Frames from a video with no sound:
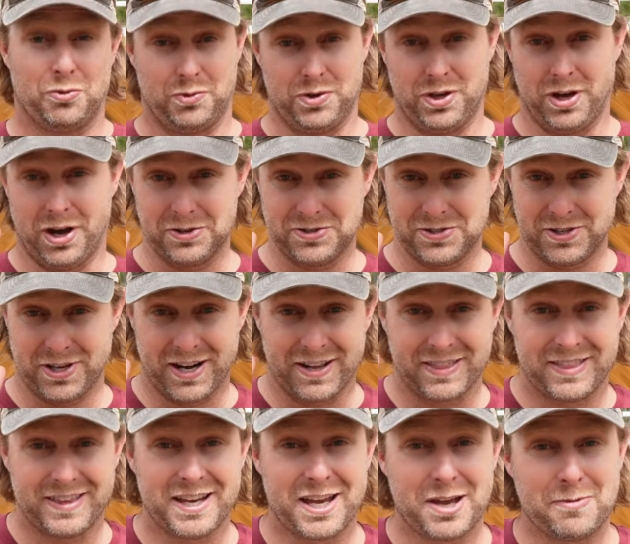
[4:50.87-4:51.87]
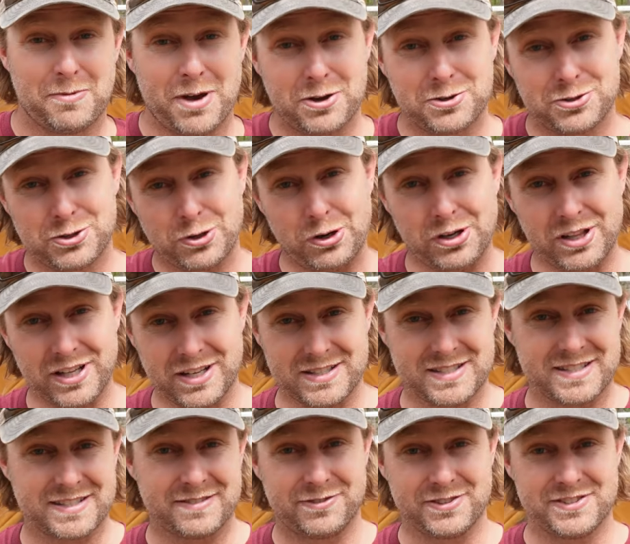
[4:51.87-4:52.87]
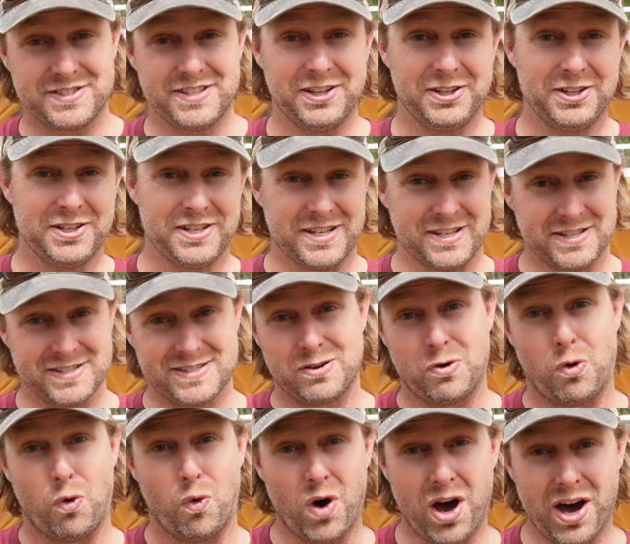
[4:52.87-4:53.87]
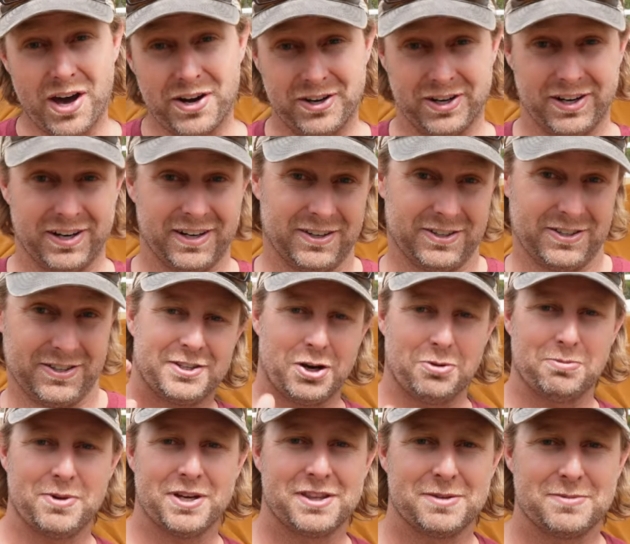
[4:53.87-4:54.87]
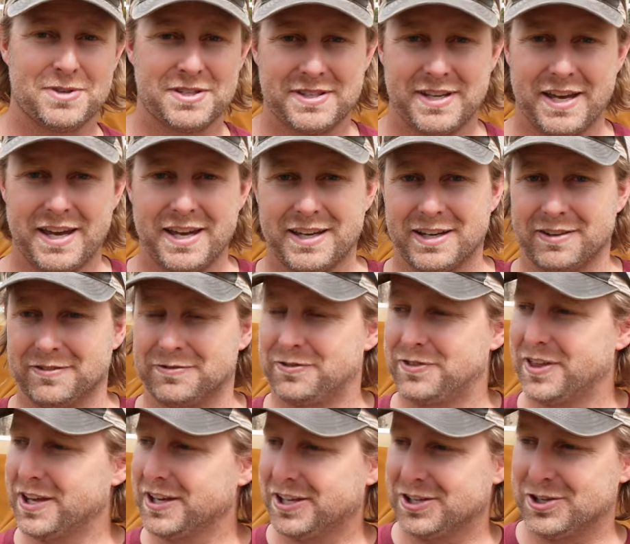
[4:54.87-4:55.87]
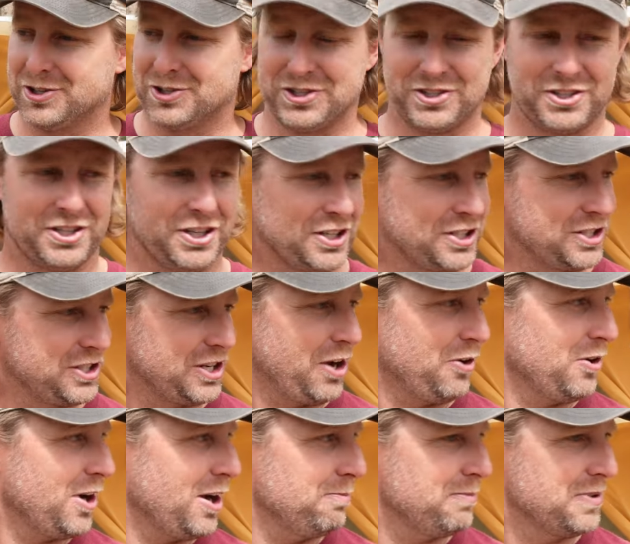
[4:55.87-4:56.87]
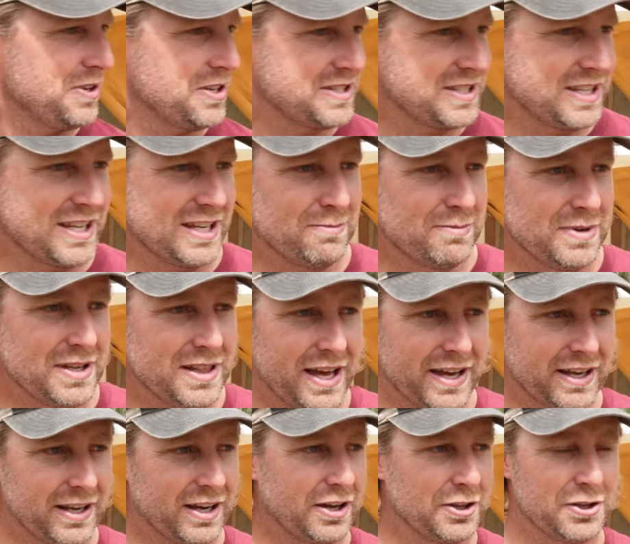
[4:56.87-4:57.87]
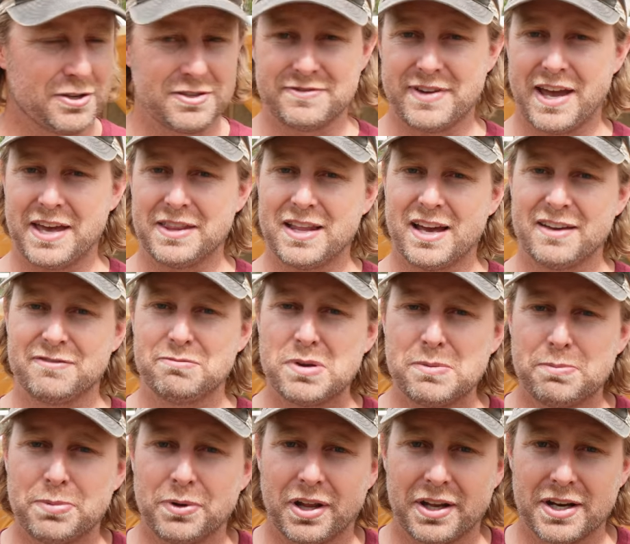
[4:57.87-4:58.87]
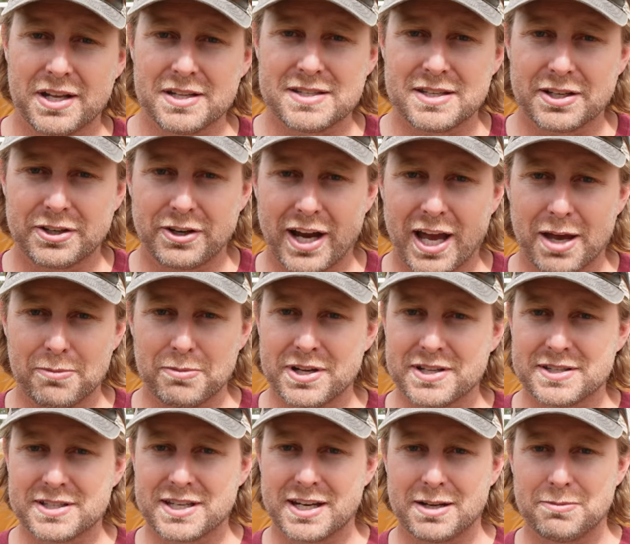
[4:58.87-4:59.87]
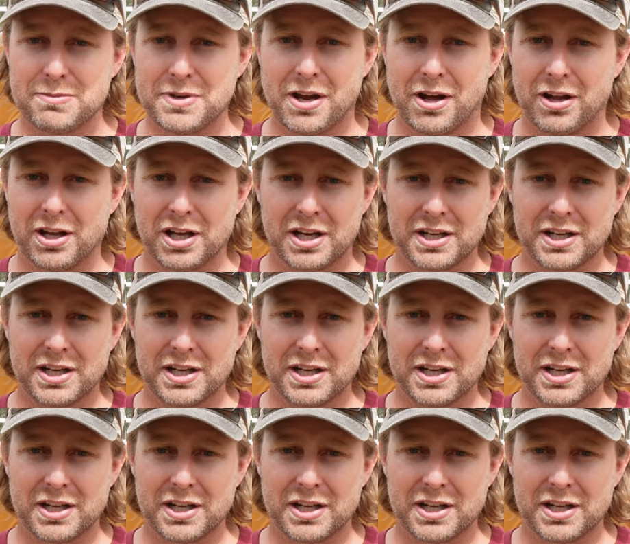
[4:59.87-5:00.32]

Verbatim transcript: You also got to think about toilets, facilities, water. Don't make the mistake of thinking you're just going to show up and it's going to be like all those van life people on Instagram and it's going to be all